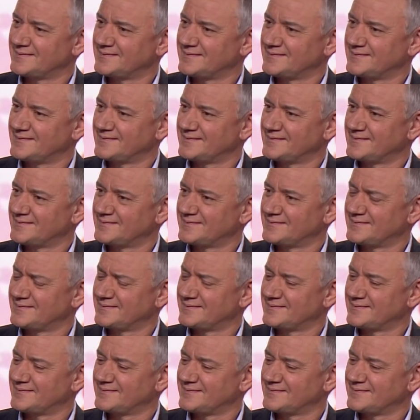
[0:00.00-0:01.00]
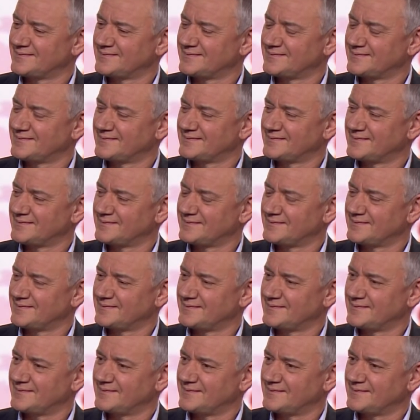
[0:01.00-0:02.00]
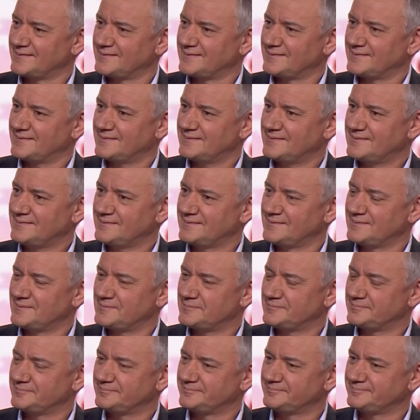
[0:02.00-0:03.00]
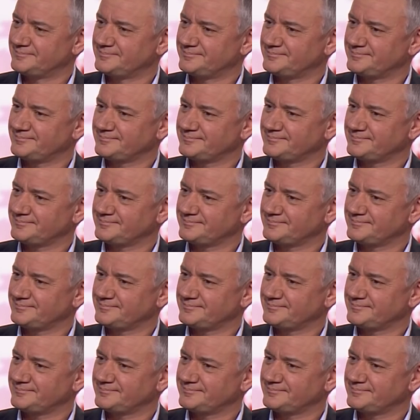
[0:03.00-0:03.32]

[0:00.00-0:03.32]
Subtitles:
No words are spoken by the person on screen.